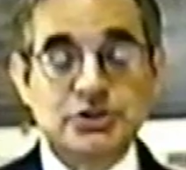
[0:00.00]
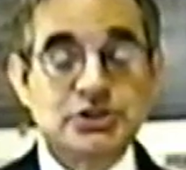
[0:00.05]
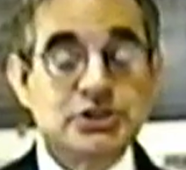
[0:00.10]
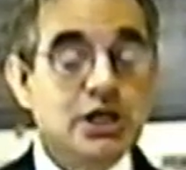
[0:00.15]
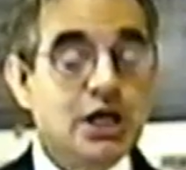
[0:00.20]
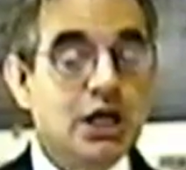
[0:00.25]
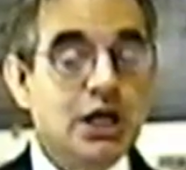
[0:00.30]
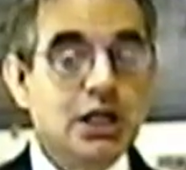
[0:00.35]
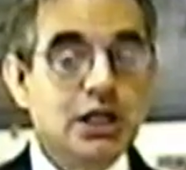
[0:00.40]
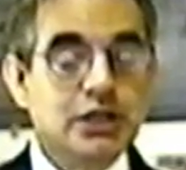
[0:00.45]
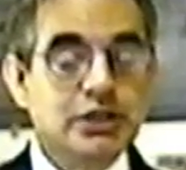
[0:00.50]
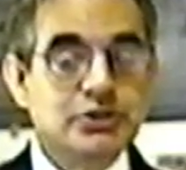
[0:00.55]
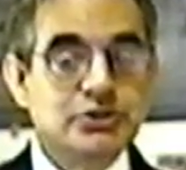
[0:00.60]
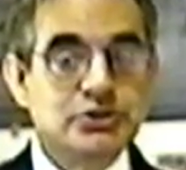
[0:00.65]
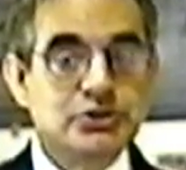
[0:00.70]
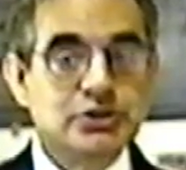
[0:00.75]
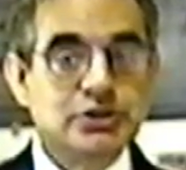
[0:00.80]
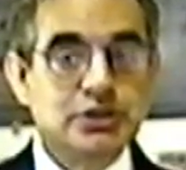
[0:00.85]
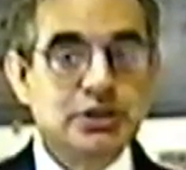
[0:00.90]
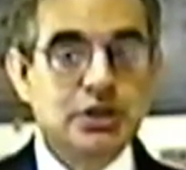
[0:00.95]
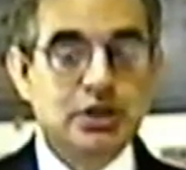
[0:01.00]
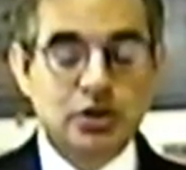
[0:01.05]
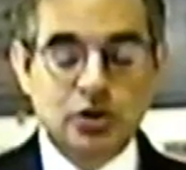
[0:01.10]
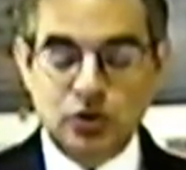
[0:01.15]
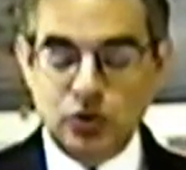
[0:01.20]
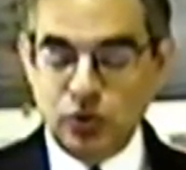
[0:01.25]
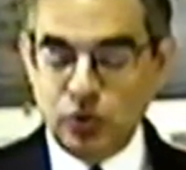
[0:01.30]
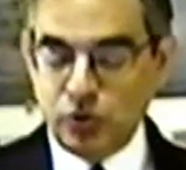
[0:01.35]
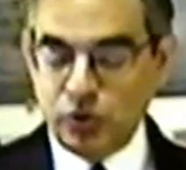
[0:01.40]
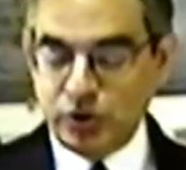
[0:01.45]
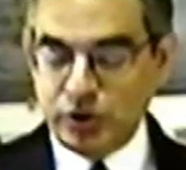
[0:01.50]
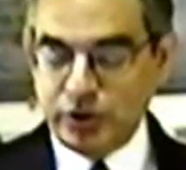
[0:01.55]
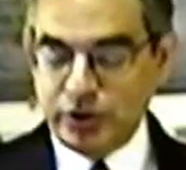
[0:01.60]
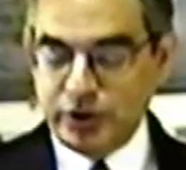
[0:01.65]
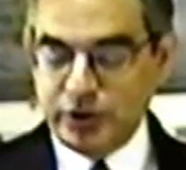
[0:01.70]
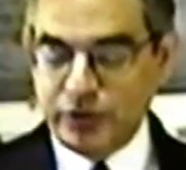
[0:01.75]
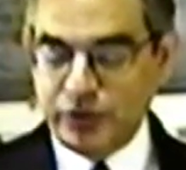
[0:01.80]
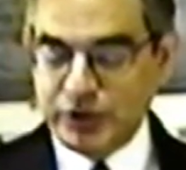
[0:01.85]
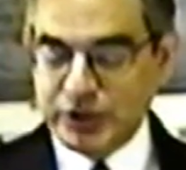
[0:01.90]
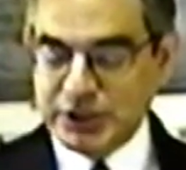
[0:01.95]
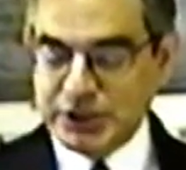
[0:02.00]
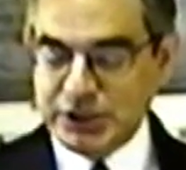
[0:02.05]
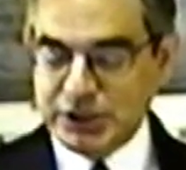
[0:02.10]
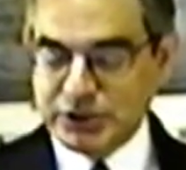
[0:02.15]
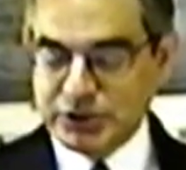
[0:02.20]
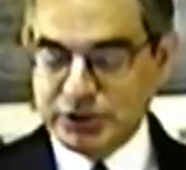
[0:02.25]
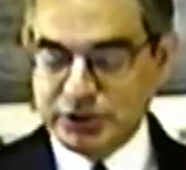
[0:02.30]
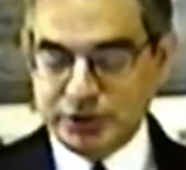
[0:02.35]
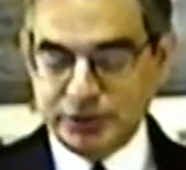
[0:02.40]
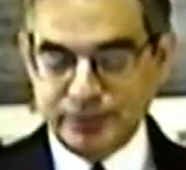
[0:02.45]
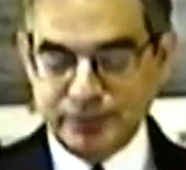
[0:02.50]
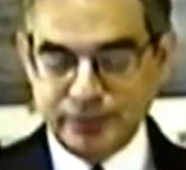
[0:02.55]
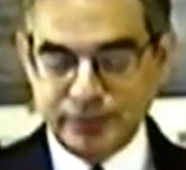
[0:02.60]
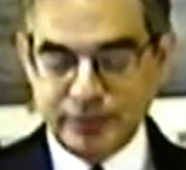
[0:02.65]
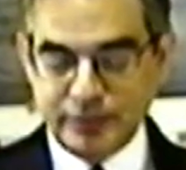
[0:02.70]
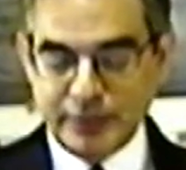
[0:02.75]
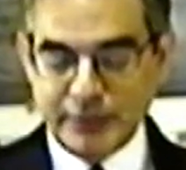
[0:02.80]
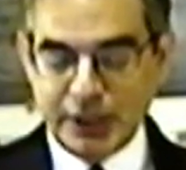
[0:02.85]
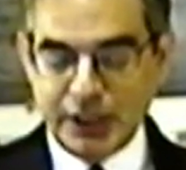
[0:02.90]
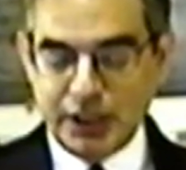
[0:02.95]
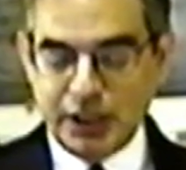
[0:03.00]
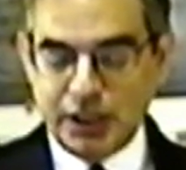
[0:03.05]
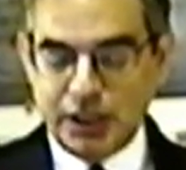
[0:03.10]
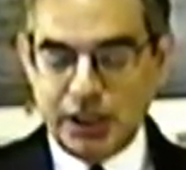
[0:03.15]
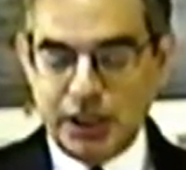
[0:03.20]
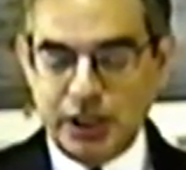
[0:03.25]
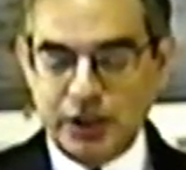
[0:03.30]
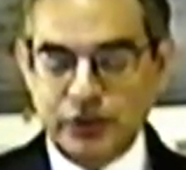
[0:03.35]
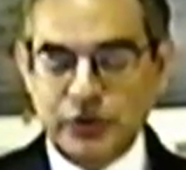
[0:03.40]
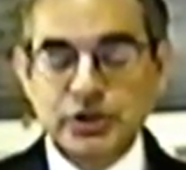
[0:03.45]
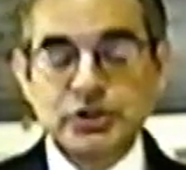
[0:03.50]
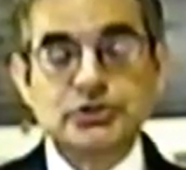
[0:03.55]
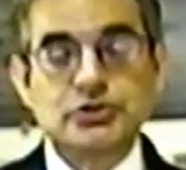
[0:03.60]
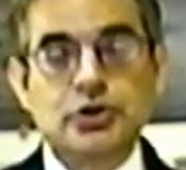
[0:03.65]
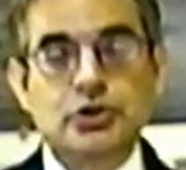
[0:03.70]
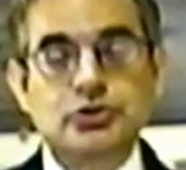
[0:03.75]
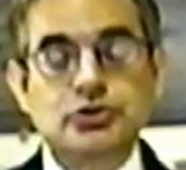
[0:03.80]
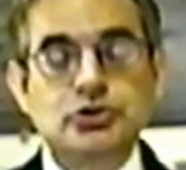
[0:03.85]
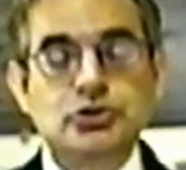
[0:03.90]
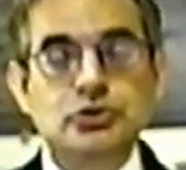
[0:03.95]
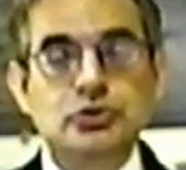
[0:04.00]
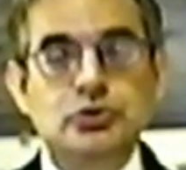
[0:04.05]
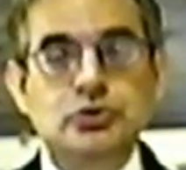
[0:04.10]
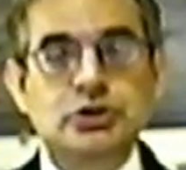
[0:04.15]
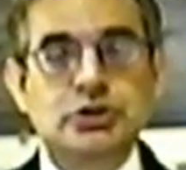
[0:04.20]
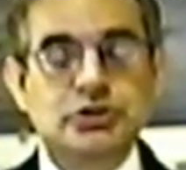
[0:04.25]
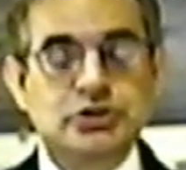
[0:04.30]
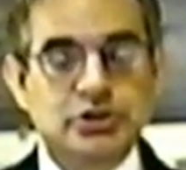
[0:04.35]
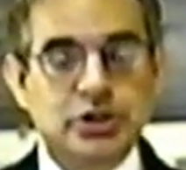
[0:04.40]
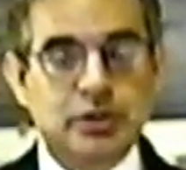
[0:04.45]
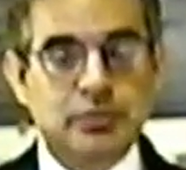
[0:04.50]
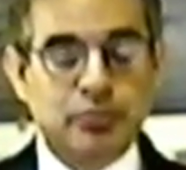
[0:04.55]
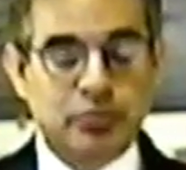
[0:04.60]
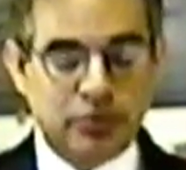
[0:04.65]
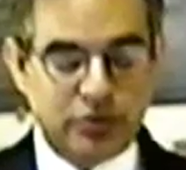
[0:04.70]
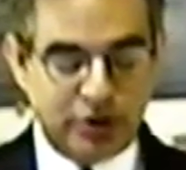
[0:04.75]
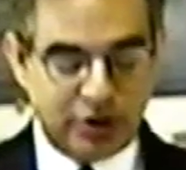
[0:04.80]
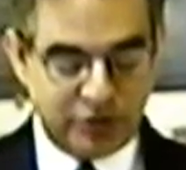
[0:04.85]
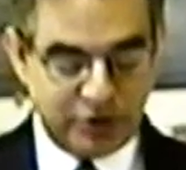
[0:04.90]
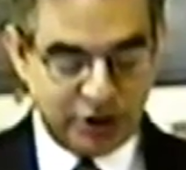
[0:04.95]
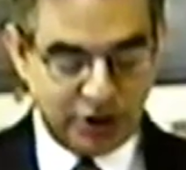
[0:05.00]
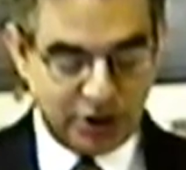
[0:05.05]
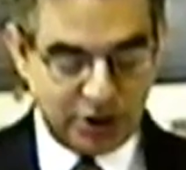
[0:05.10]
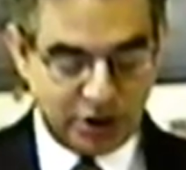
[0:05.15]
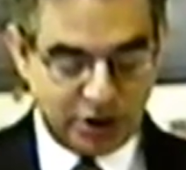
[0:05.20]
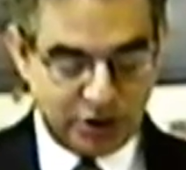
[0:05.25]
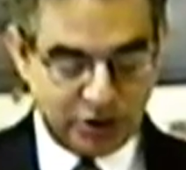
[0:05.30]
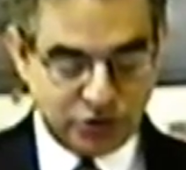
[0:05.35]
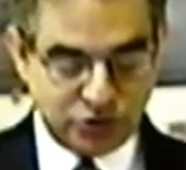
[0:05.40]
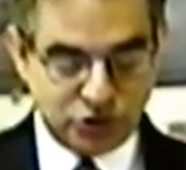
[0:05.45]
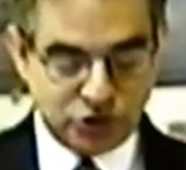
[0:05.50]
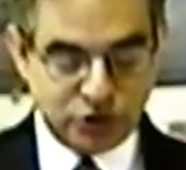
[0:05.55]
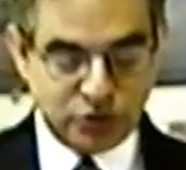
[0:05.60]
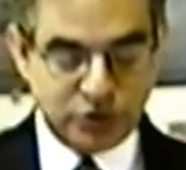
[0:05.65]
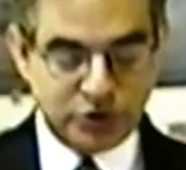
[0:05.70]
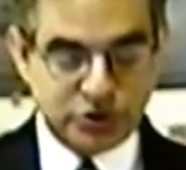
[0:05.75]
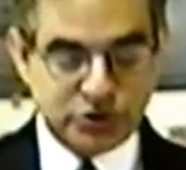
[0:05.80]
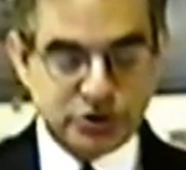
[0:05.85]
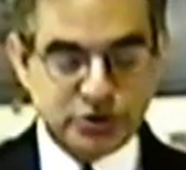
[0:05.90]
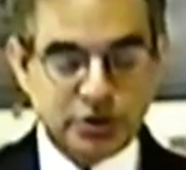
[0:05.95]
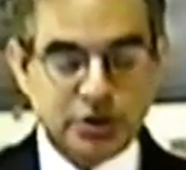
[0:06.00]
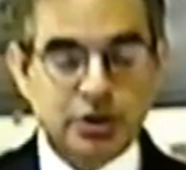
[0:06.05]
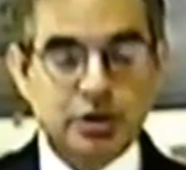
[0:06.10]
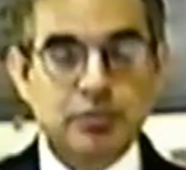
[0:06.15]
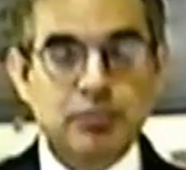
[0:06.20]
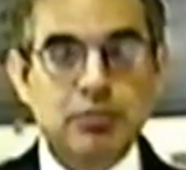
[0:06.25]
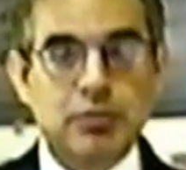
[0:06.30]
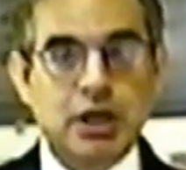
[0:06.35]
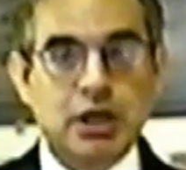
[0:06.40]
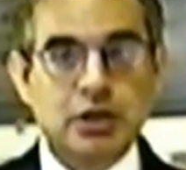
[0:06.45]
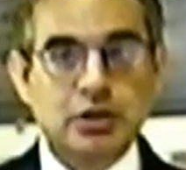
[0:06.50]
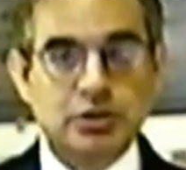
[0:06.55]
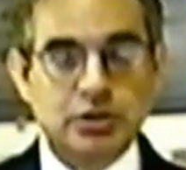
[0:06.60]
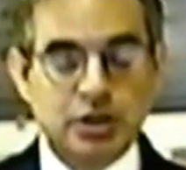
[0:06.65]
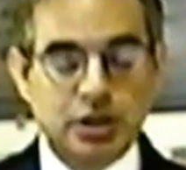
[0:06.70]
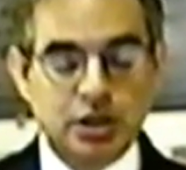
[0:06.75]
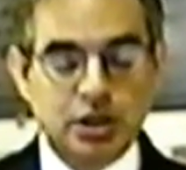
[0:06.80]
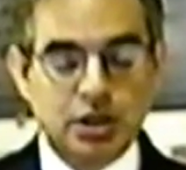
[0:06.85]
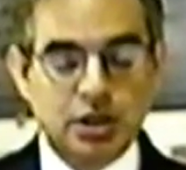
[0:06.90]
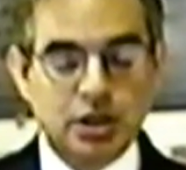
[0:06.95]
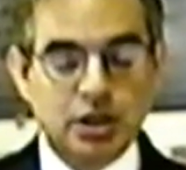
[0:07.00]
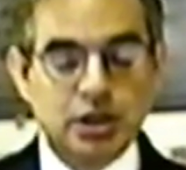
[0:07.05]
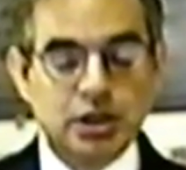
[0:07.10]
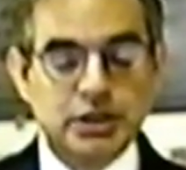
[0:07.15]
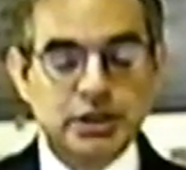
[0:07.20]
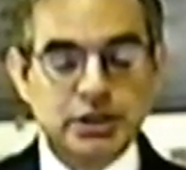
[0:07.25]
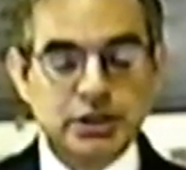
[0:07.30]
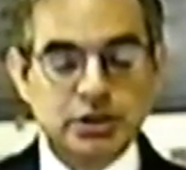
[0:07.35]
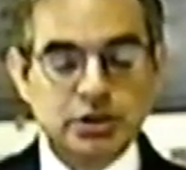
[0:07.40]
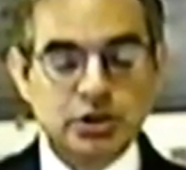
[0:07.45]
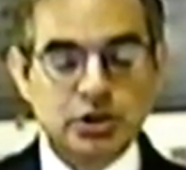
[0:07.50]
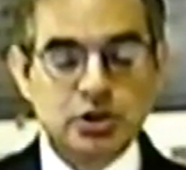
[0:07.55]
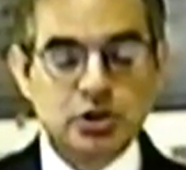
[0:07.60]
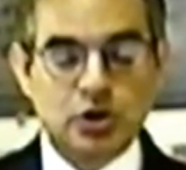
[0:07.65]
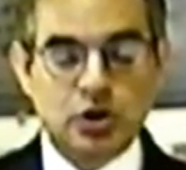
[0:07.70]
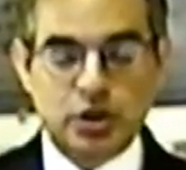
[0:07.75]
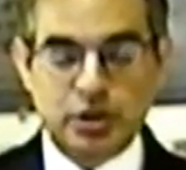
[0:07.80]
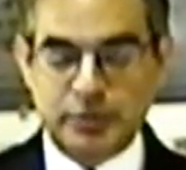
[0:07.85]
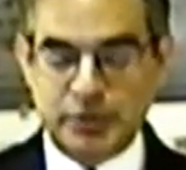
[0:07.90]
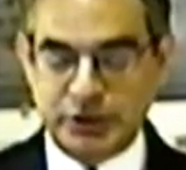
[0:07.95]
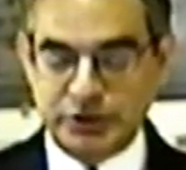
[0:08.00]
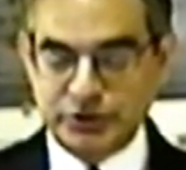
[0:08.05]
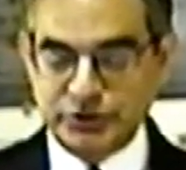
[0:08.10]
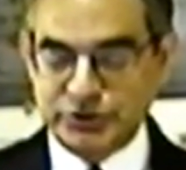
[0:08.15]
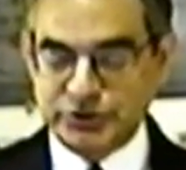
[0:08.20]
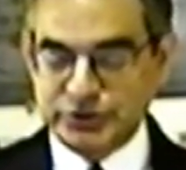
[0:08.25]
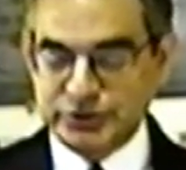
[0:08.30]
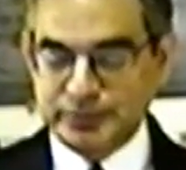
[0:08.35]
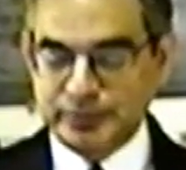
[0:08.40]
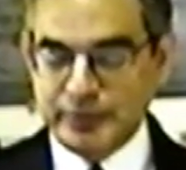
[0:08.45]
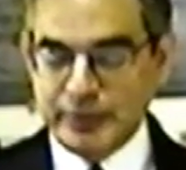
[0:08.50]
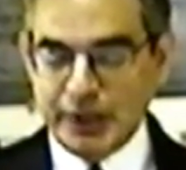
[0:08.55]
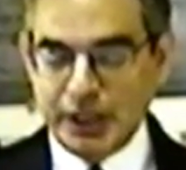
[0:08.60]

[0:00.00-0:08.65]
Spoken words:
the talit or the kittel. And these are two contemporary Jewish men linen garments.